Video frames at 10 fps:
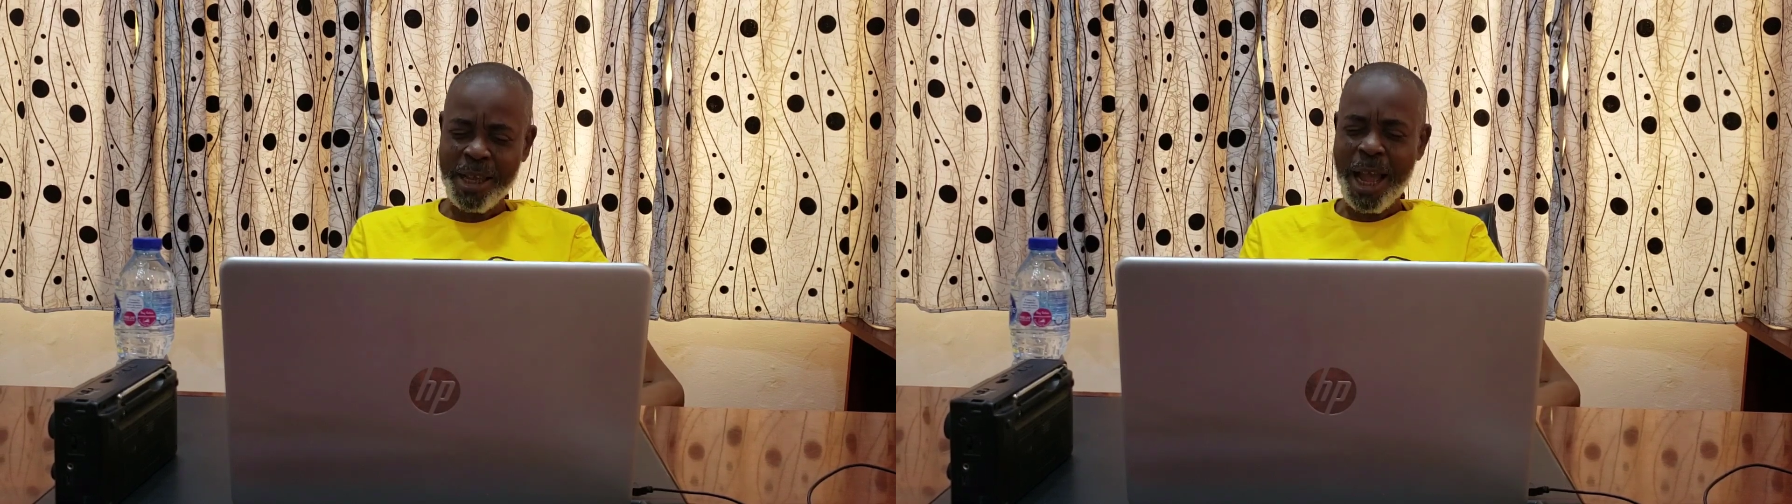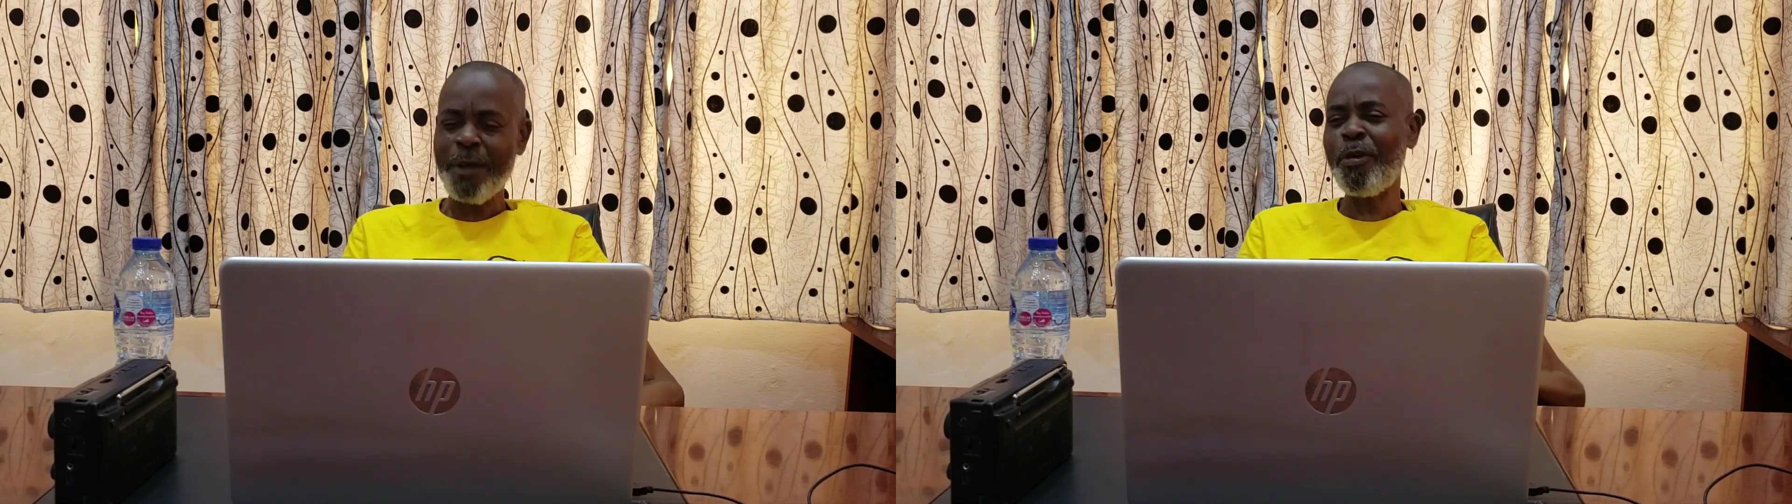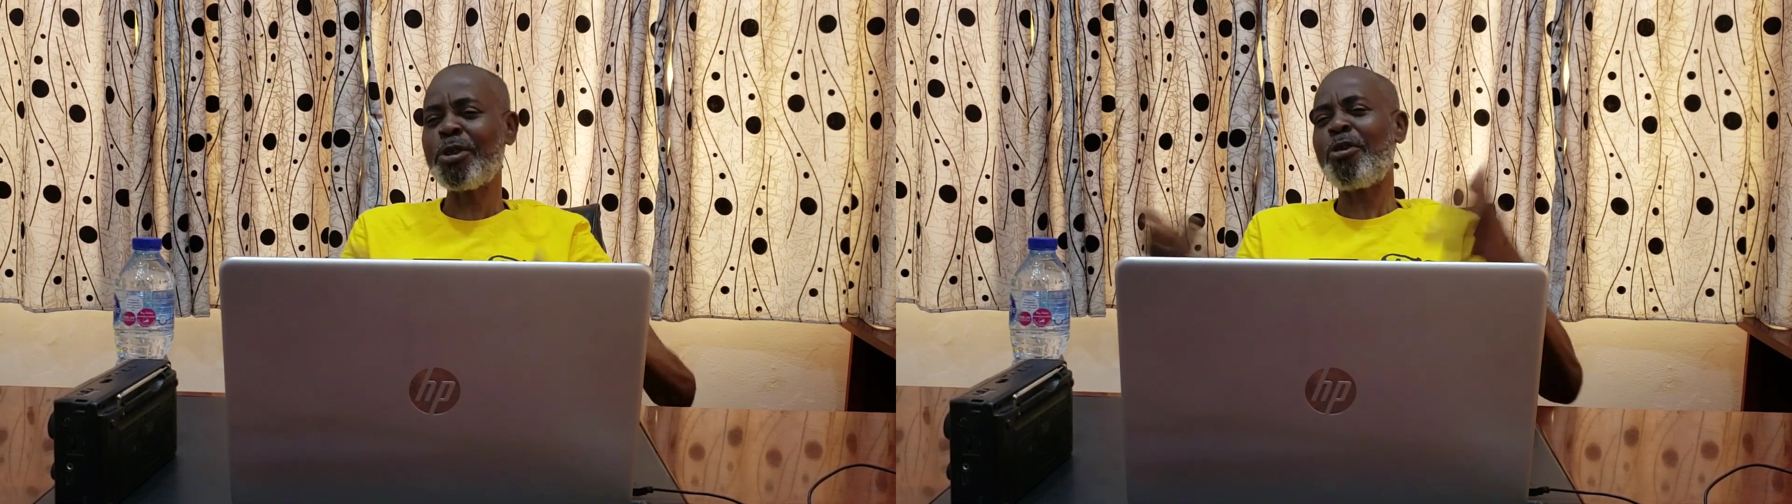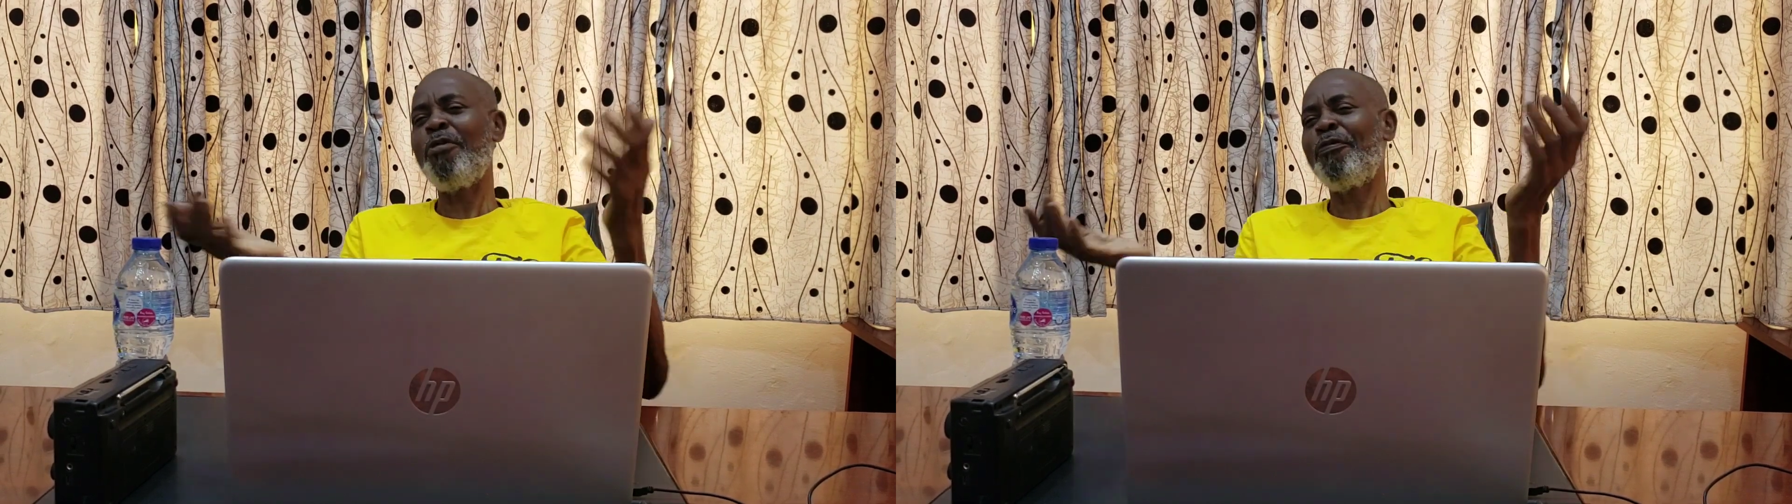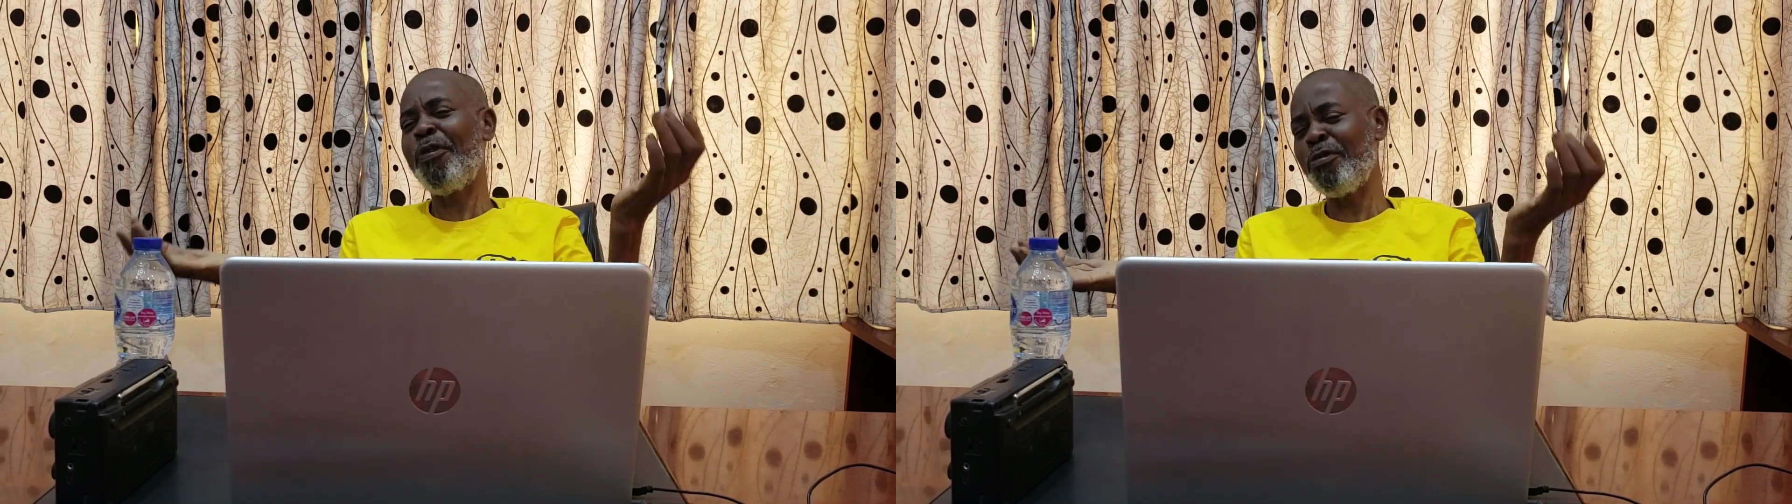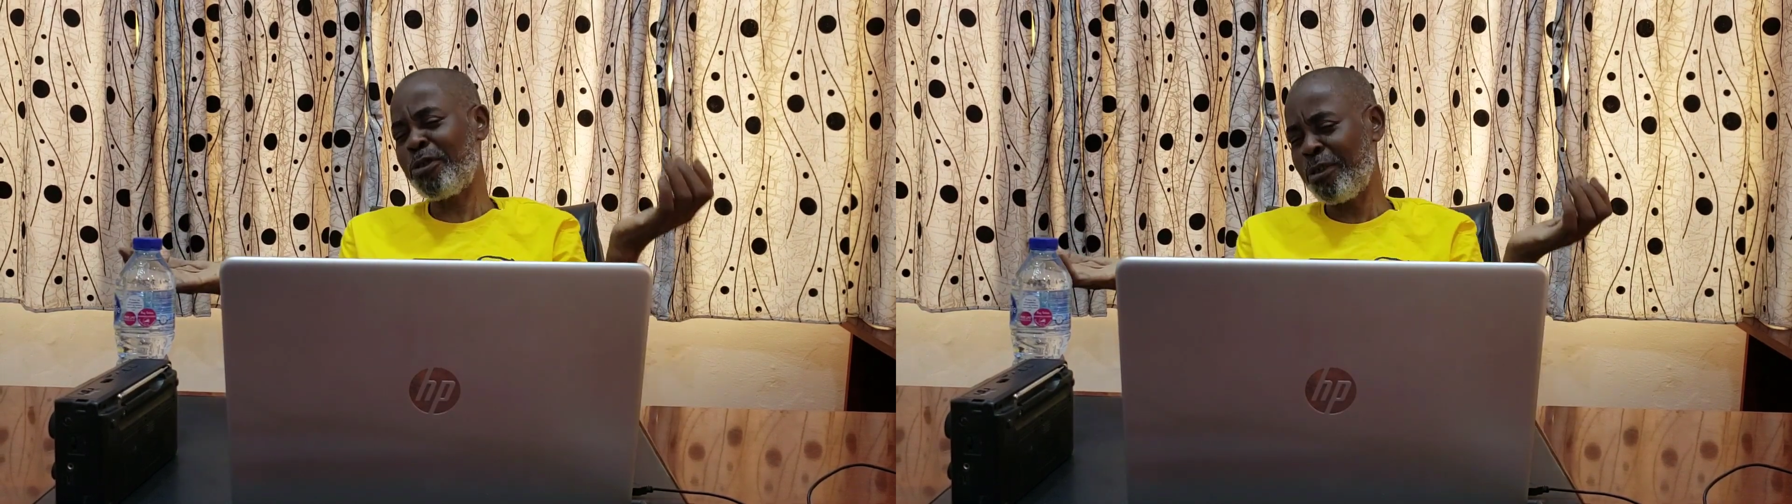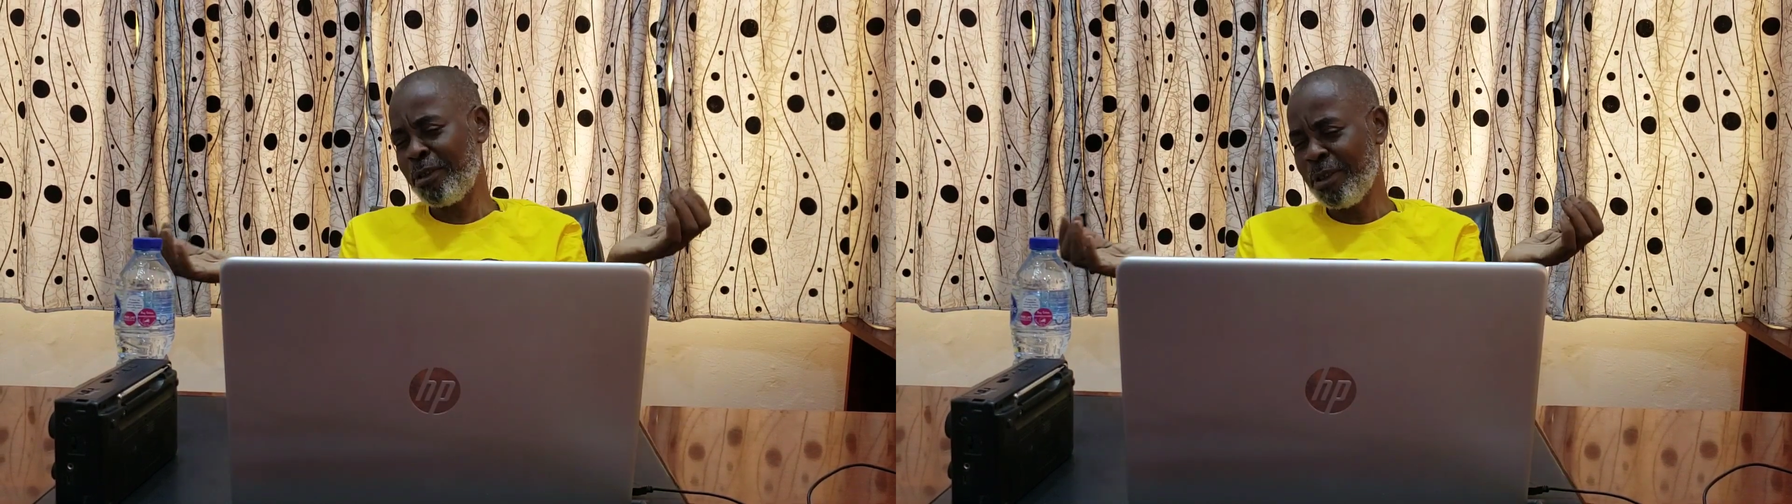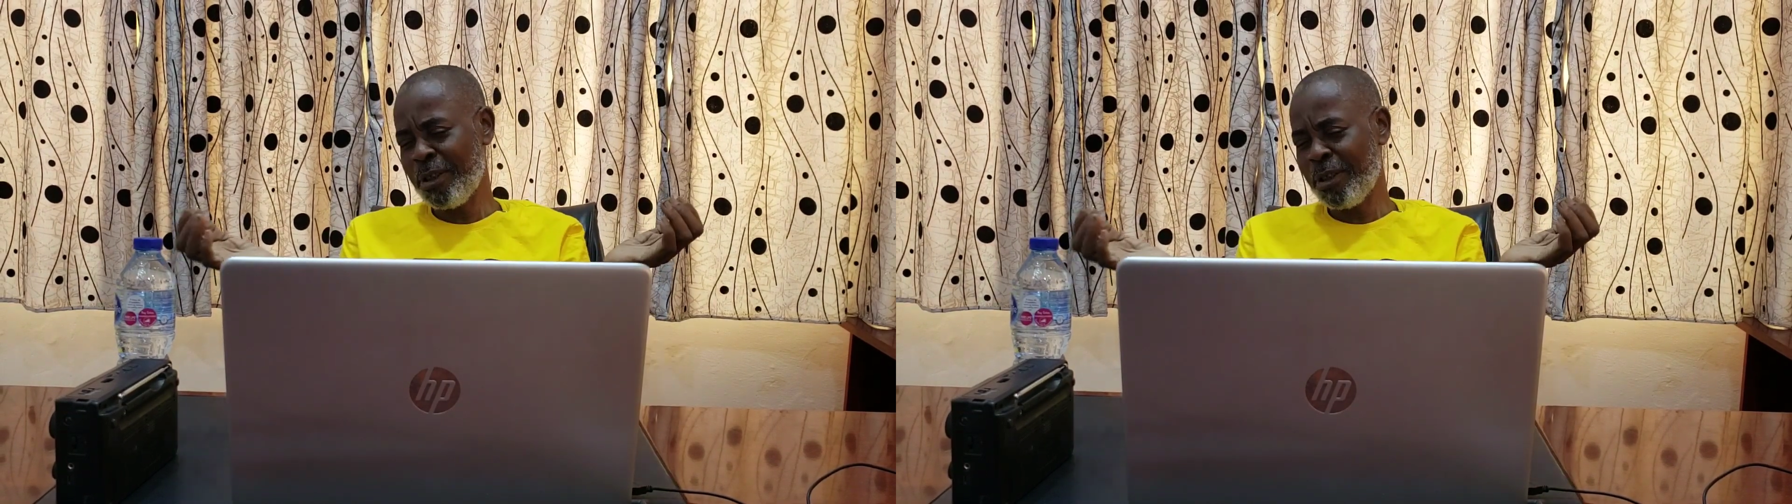I was confused.